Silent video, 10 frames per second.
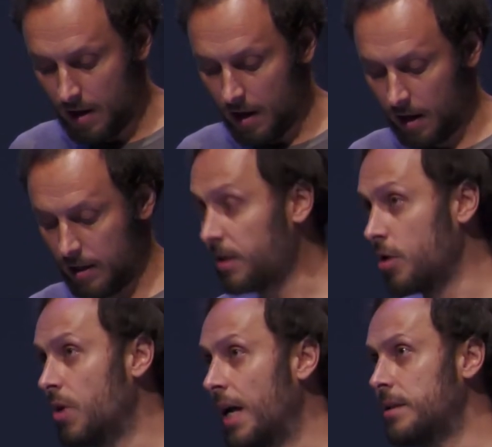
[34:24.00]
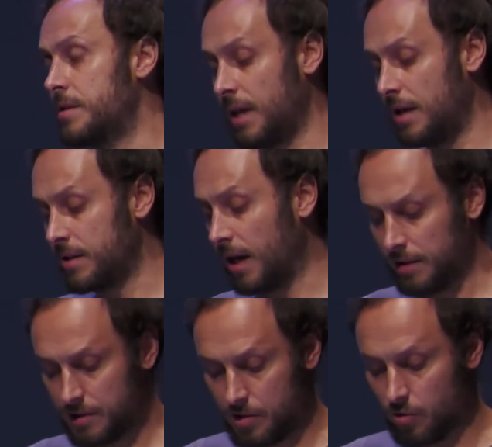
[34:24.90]
Uh, in the United States,
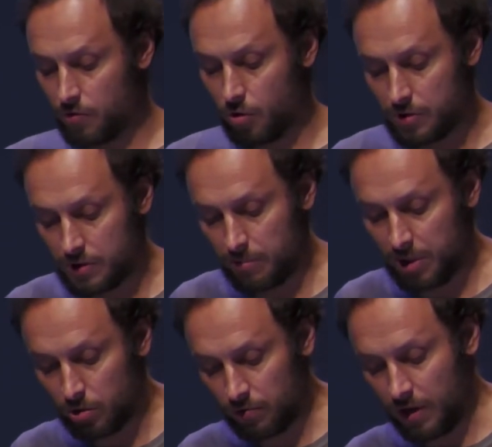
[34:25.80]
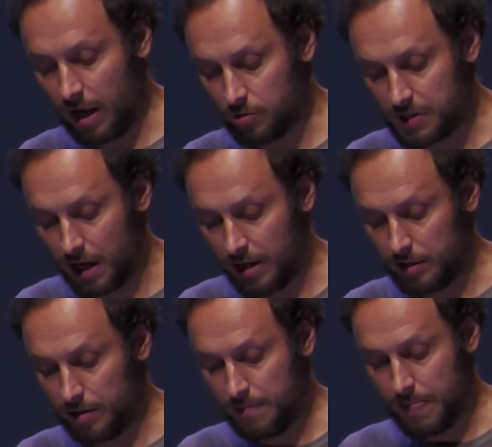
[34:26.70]
Anders is, of course, a bit of an
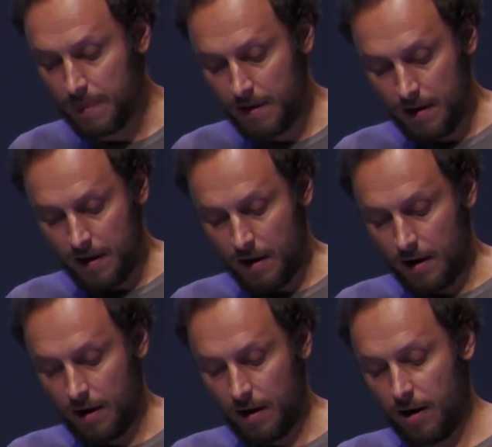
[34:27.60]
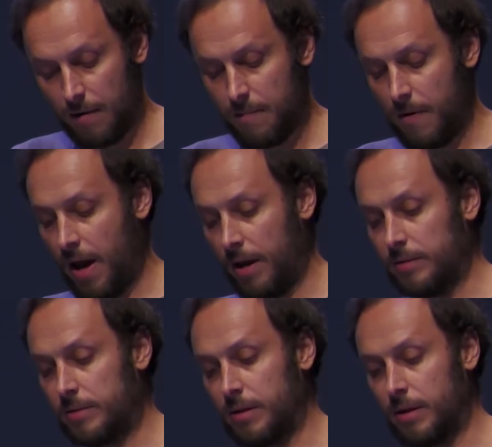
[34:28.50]
outsider, uh, uh,
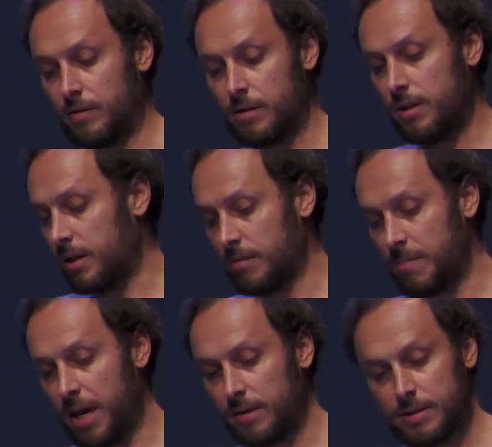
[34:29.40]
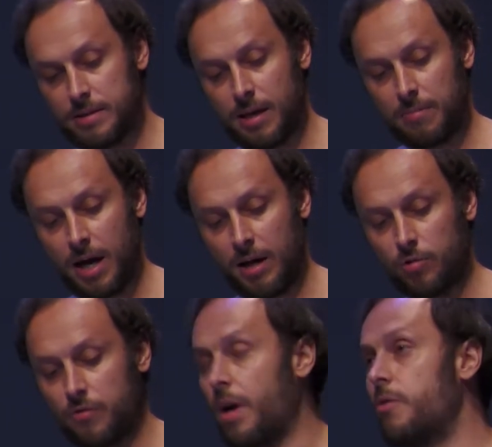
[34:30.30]
and uh, he didn't make the same kind
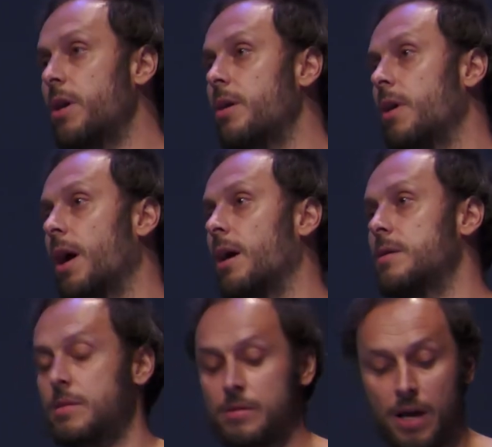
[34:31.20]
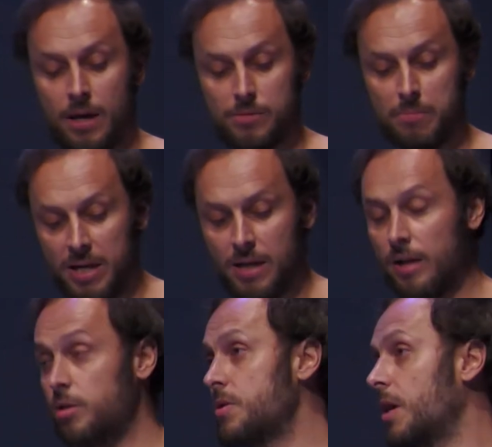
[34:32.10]
of career as, as many
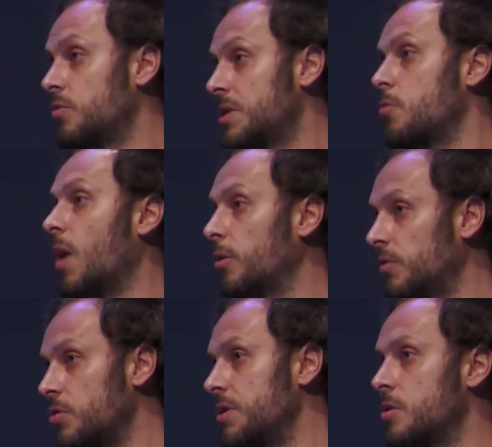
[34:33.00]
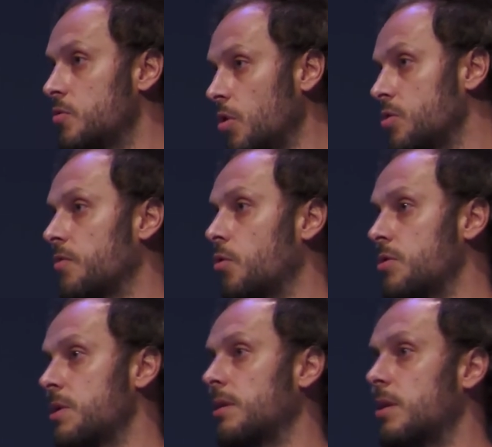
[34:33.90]
others. I would say one of the reasons was, of
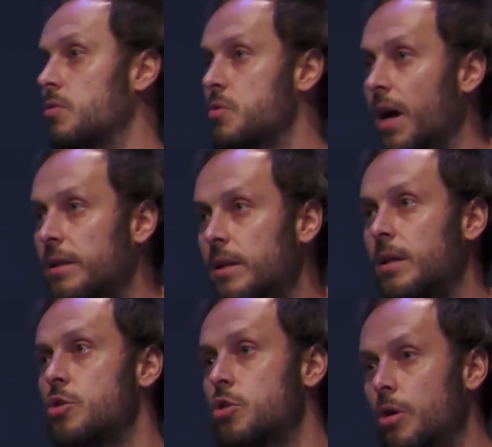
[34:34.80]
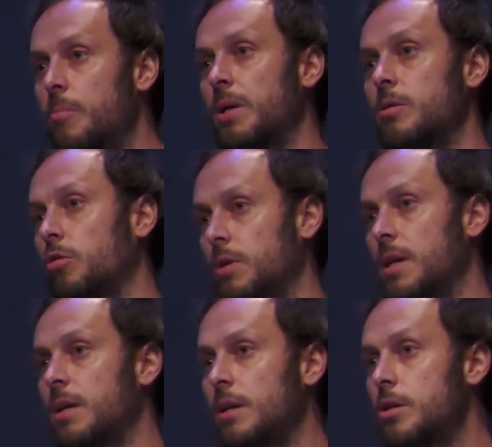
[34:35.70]
course, that he was writing in German, not in
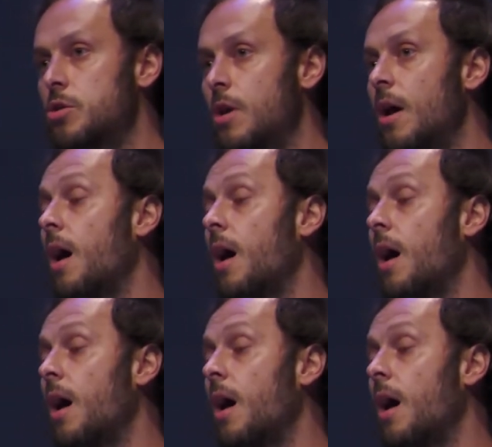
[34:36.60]
English,